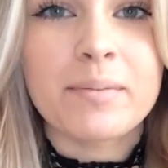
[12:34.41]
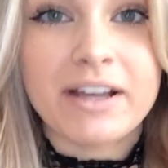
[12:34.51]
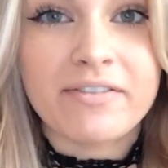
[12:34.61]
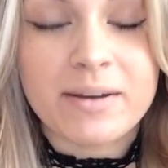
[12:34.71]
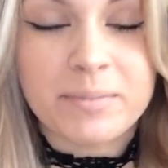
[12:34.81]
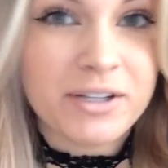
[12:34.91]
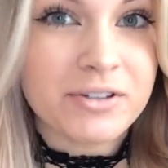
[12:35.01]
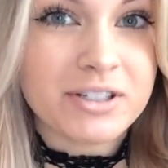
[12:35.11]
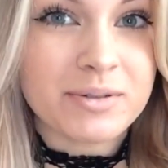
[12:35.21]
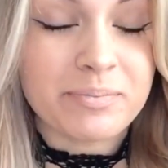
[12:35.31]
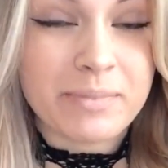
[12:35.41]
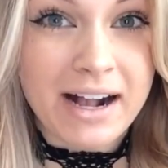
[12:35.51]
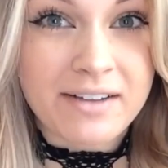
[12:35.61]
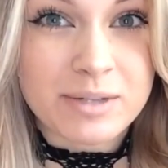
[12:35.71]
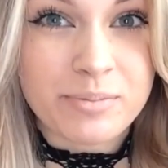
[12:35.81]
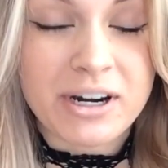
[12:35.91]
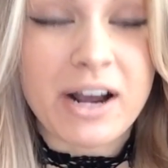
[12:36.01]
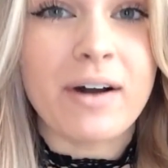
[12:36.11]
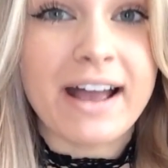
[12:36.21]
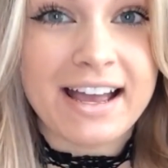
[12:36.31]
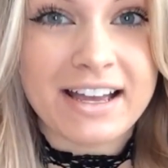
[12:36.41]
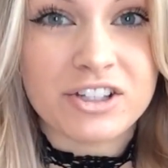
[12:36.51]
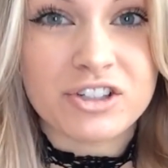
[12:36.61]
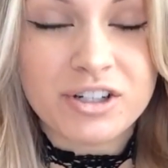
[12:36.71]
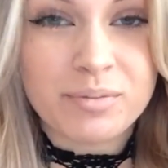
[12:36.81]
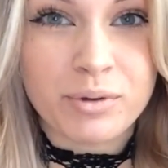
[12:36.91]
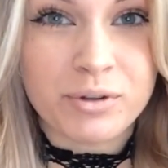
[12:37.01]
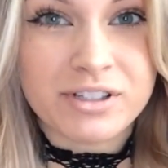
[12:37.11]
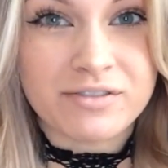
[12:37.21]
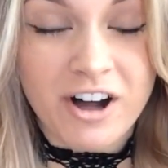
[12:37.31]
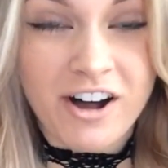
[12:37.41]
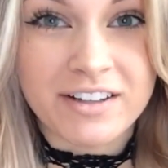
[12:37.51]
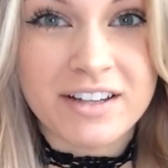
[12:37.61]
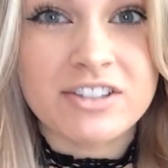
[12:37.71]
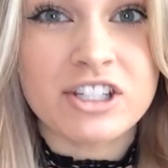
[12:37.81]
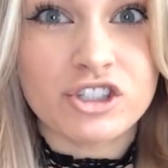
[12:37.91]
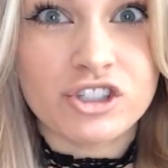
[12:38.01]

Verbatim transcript: My family used to have to put out extra bowls of olives